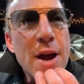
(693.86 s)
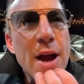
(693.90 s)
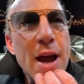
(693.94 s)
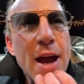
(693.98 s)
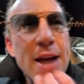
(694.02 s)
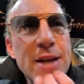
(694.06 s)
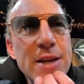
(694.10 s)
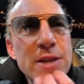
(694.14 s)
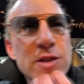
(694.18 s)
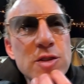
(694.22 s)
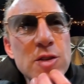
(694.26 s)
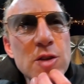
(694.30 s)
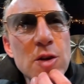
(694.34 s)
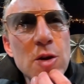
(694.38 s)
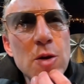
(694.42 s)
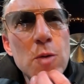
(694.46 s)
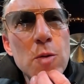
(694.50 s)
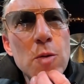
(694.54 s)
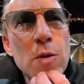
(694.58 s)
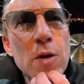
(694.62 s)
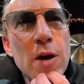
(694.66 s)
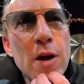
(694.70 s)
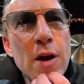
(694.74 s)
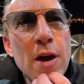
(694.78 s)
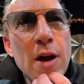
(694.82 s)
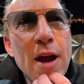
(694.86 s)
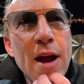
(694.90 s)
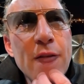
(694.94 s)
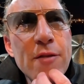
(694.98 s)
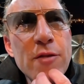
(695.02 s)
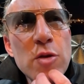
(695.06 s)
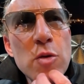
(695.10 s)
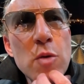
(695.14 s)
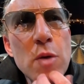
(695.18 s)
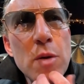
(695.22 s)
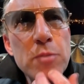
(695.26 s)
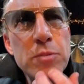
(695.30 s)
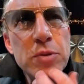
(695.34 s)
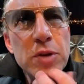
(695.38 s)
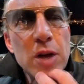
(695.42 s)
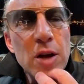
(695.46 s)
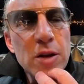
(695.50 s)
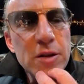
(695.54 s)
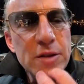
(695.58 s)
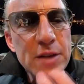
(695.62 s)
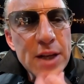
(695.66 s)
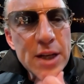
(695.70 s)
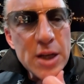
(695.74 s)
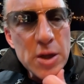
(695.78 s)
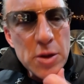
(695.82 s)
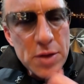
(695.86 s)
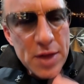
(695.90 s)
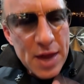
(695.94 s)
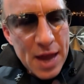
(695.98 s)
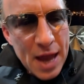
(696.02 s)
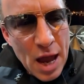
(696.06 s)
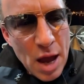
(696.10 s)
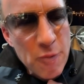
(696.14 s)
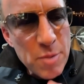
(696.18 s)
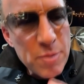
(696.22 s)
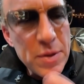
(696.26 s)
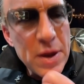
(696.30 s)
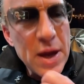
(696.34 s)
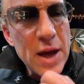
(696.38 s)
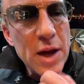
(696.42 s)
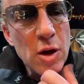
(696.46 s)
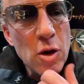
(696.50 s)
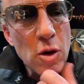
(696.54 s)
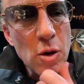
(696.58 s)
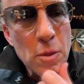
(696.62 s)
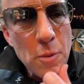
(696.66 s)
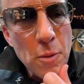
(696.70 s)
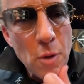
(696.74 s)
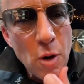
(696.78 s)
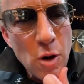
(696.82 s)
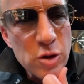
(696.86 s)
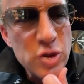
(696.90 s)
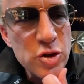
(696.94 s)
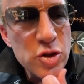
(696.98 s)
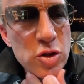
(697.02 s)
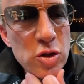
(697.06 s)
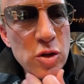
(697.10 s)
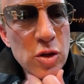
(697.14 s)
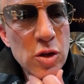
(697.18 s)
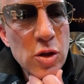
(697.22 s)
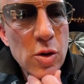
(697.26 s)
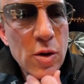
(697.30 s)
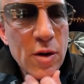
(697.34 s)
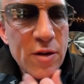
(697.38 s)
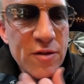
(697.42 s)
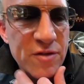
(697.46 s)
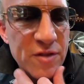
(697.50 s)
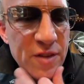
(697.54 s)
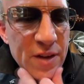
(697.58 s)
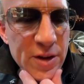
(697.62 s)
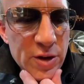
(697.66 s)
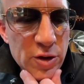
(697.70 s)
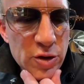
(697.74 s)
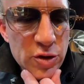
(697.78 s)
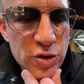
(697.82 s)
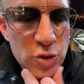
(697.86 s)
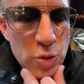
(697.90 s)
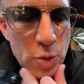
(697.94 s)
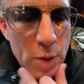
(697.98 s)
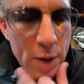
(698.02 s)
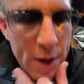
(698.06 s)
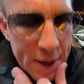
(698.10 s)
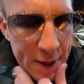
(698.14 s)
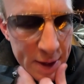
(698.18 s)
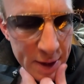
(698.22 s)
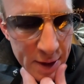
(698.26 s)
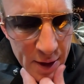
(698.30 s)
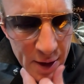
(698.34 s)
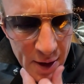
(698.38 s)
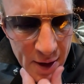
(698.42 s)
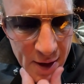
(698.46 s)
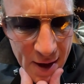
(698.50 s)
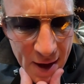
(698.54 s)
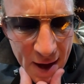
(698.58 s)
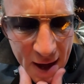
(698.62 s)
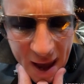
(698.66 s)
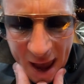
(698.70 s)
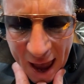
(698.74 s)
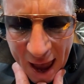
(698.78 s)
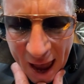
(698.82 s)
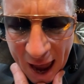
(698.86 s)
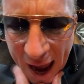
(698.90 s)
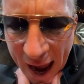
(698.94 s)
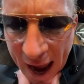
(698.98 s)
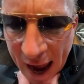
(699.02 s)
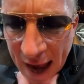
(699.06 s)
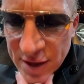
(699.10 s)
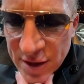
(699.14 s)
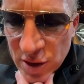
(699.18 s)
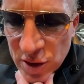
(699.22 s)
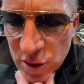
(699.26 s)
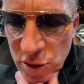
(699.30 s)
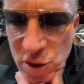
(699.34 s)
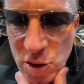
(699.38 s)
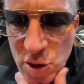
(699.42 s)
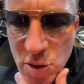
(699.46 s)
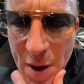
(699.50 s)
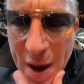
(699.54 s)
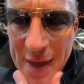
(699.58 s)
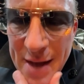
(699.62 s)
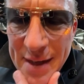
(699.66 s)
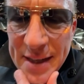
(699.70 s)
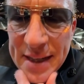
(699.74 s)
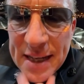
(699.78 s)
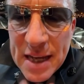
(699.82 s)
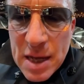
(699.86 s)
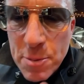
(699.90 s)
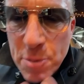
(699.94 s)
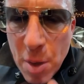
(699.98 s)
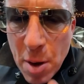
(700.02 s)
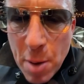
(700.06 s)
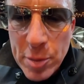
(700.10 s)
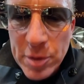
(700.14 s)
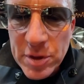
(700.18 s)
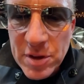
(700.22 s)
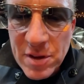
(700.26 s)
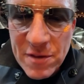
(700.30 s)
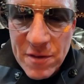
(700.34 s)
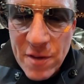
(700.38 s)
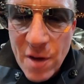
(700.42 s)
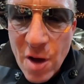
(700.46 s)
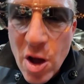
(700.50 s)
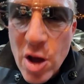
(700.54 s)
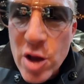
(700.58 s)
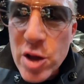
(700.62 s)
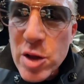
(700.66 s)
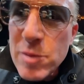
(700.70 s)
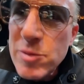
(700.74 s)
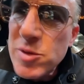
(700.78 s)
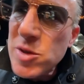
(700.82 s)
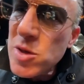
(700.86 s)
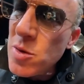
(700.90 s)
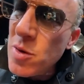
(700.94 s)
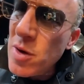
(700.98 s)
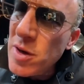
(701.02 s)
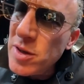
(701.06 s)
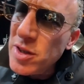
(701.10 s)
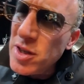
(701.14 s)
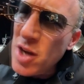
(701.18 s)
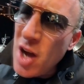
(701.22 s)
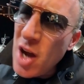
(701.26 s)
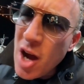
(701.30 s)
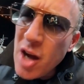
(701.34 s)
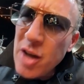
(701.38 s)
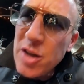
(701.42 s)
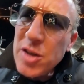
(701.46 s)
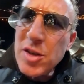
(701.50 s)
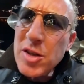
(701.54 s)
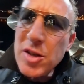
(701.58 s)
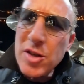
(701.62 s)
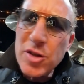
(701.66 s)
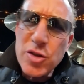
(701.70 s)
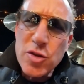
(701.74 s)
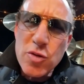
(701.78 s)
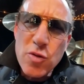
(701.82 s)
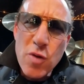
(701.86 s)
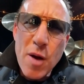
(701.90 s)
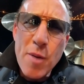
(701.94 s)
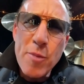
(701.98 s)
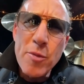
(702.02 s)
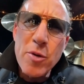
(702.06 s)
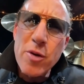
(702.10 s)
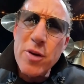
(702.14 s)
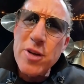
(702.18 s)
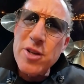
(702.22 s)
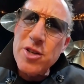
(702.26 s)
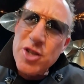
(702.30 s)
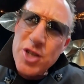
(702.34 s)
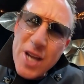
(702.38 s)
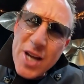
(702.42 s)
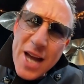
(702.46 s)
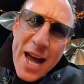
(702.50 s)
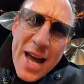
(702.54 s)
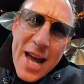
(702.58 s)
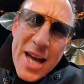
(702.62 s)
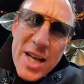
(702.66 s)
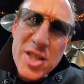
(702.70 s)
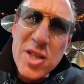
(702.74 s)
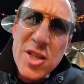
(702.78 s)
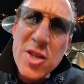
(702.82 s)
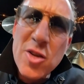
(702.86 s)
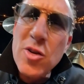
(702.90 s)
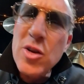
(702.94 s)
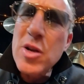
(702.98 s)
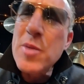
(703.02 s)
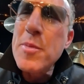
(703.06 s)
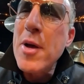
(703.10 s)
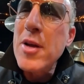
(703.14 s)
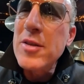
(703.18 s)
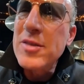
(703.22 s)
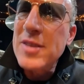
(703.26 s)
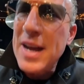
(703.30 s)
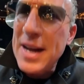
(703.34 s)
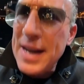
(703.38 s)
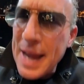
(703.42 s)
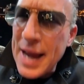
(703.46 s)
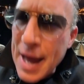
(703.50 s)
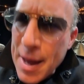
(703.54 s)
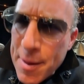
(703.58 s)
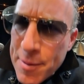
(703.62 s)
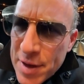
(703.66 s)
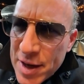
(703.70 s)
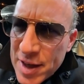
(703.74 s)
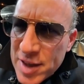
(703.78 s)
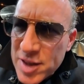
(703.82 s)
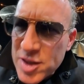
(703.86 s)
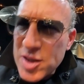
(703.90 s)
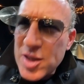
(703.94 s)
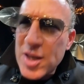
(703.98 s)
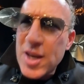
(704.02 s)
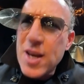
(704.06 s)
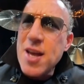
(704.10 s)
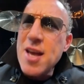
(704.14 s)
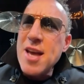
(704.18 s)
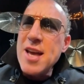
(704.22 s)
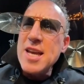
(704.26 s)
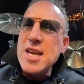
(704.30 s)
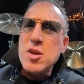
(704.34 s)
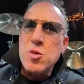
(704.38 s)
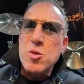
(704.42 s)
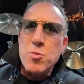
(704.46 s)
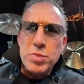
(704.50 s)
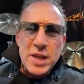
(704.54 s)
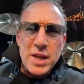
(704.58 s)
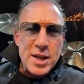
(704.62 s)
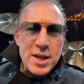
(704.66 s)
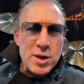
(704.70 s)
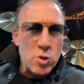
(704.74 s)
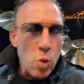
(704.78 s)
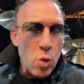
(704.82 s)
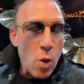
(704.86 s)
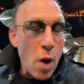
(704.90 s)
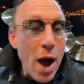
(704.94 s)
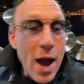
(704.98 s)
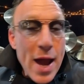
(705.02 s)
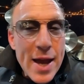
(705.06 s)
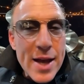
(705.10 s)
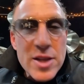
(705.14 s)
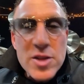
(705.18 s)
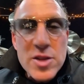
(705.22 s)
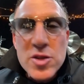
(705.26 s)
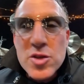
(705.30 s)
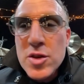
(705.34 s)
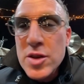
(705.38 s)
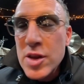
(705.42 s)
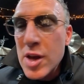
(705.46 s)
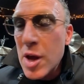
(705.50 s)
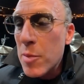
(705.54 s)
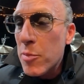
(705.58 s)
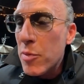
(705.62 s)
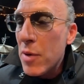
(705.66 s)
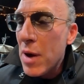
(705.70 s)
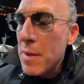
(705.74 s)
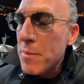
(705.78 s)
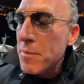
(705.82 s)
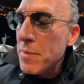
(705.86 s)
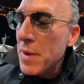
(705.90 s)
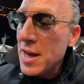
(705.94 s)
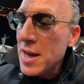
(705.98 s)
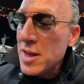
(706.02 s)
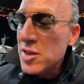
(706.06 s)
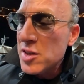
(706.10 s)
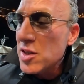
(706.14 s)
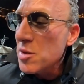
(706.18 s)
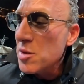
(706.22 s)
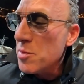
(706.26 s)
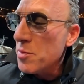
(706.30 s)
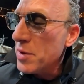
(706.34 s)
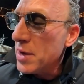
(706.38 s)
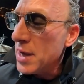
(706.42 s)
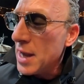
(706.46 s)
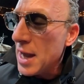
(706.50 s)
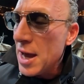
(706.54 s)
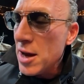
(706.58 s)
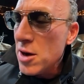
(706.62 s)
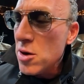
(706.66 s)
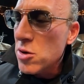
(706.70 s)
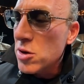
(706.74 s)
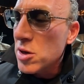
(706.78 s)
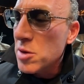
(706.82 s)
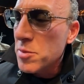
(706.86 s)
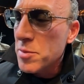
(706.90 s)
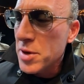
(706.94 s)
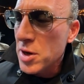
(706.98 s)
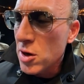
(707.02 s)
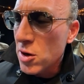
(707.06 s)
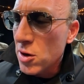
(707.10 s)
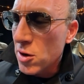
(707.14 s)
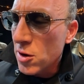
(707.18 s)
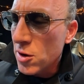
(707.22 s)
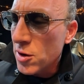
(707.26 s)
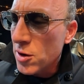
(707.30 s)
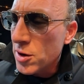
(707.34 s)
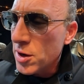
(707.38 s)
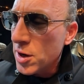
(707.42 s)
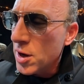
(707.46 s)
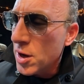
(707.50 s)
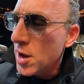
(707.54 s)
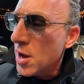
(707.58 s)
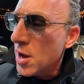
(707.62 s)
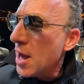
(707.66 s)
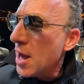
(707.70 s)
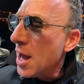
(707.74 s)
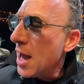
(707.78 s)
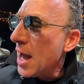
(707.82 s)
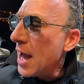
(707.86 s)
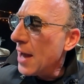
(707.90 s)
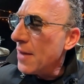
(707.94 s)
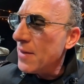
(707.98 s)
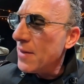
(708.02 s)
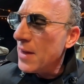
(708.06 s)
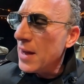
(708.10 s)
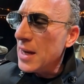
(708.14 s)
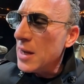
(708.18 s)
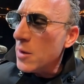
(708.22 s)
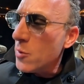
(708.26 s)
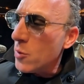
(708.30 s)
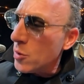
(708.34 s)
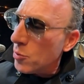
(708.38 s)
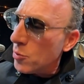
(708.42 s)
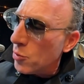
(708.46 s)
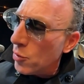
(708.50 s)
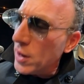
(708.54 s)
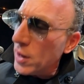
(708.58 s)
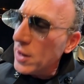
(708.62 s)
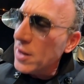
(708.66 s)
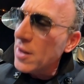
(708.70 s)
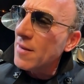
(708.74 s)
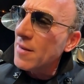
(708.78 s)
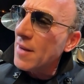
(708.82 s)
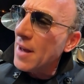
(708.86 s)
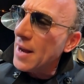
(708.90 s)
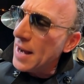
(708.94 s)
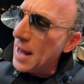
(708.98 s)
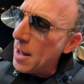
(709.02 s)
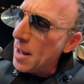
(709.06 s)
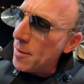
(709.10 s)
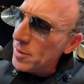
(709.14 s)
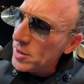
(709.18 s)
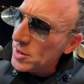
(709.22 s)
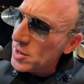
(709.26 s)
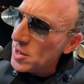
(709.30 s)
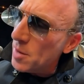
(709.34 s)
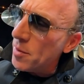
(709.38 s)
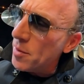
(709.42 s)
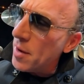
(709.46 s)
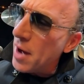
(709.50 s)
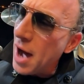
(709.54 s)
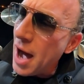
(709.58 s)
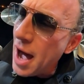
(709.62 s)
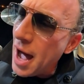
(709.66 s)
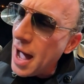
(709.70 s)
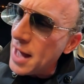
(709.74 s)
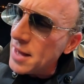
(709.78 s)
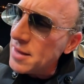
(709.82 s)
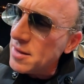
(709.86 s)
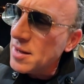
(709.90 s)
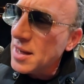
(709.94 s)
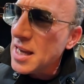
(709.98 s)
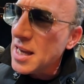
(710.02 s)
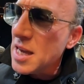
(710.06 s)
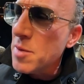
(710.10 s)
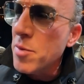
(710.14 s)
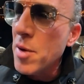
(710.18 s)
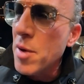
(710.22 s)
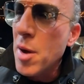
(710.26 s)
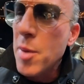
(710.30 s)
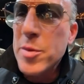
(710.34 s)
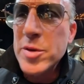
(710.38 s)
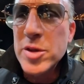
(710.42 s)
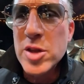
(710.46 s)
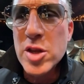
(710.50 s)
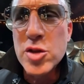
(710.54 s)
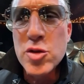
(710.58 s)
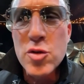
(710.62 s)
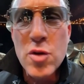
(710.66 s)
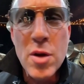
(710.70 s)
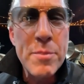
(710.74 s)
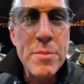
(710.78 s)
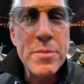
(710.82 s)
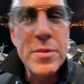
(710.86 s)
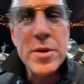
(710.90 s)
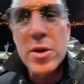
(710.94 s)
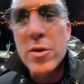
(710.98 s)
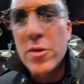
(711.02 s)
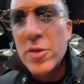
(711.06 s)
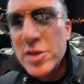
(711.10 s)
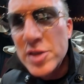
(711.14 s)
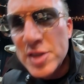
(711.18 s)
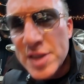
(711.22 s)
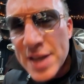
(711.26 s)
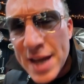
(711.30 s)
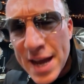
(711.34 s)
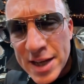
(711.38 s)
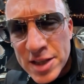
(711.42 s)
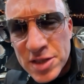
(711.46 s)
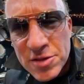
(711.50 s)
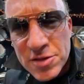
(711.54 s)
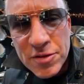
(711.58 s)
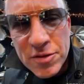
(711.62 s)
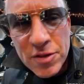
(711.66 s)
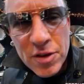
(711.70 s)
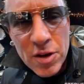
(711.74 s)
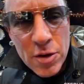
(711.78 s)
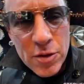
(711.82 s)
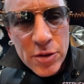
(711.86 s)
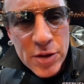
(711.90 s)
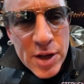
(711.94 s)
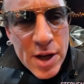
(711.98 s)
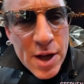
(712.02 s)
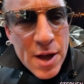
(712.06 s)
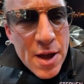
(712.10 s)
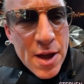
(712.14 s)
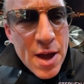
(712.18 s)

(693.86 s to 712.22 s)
And so everyone plugged into the Ampeg or a Marshall or a Fender Twin. And so you had to keep up with the volume. So a young drummer in jazz learned about dynamics. He played quiet so the upright bass and the piano could be heard. And then he would bring the dynamics up hot to keep up with the trumpet or a saxophone.